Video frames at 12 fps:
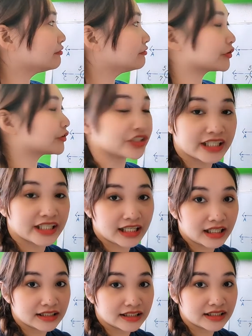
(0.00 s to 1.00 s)
vertical
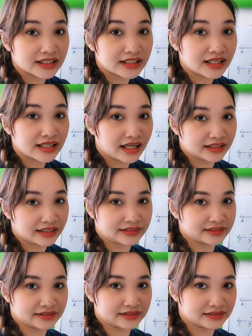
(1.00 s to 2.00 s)
angle,
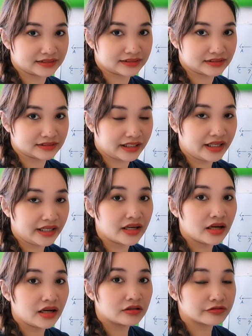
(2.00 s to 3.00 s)
that's an
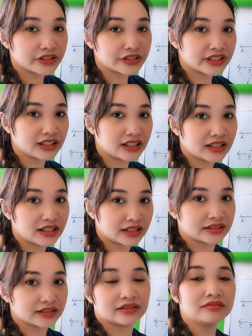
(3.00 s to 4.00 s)
angle
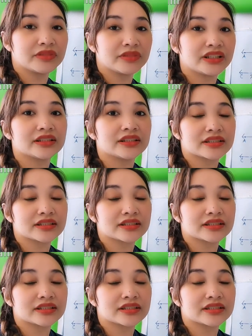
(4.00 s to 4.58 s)
on the.